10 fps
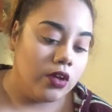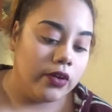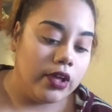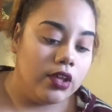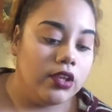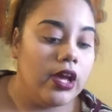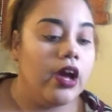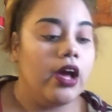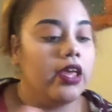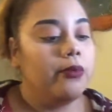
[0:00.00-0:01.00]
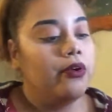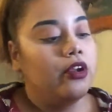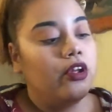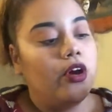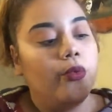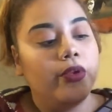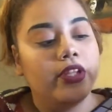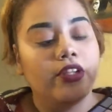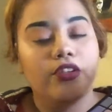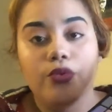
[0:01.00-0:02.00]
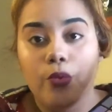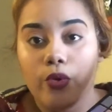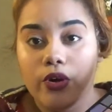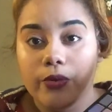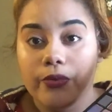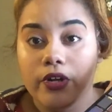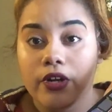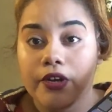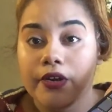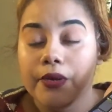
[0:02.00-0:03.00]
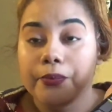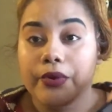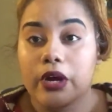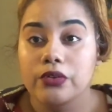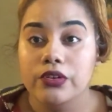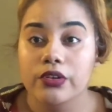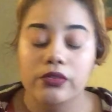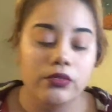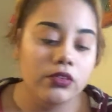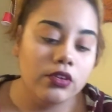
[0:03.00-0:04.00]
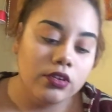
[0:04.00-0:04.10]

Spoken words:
Okay, now I am going to go with this warm brown tone.